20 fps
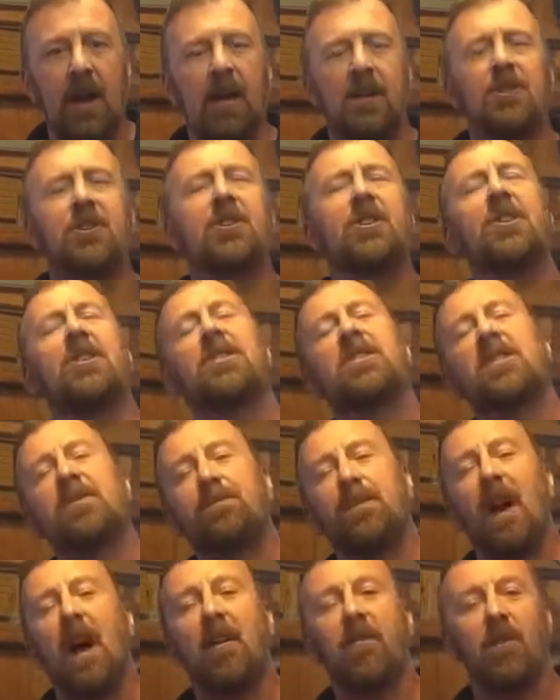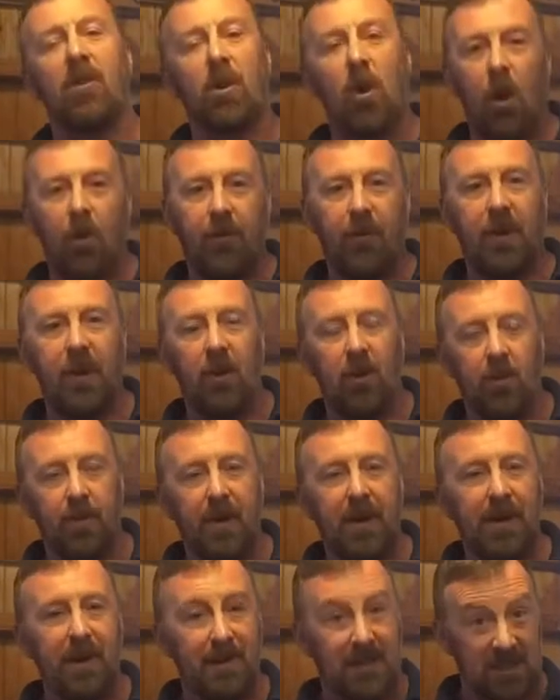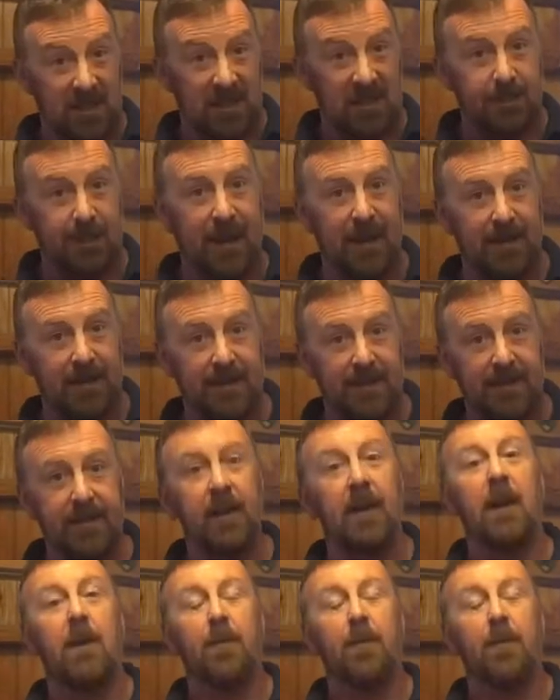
She's going to splutter and cough a little bit, it's expected,